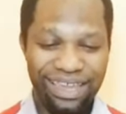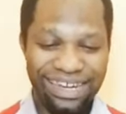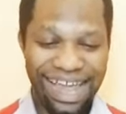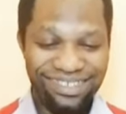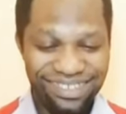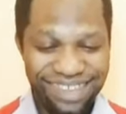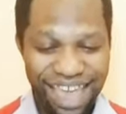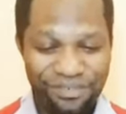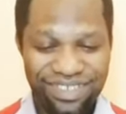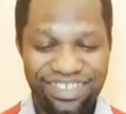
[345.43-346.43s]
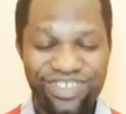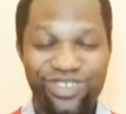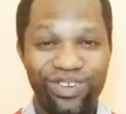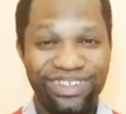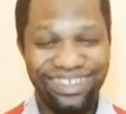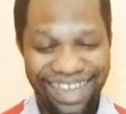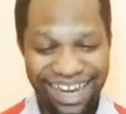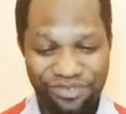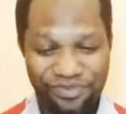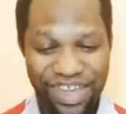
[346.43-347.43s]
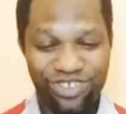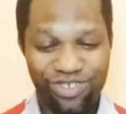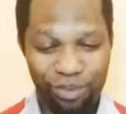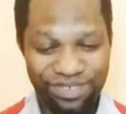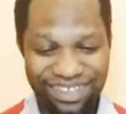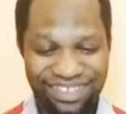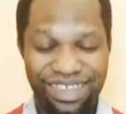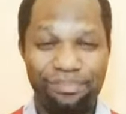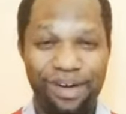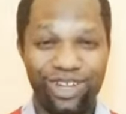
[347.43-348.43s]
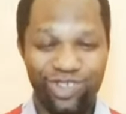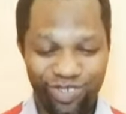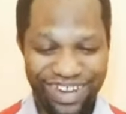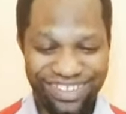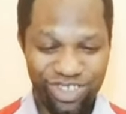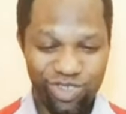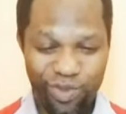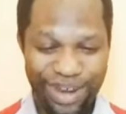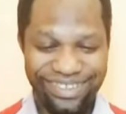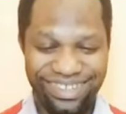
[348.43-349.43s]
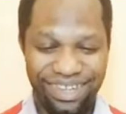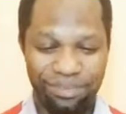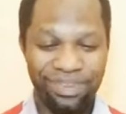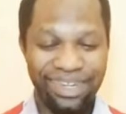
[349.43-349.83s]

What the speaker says: their services on 31st of December 2020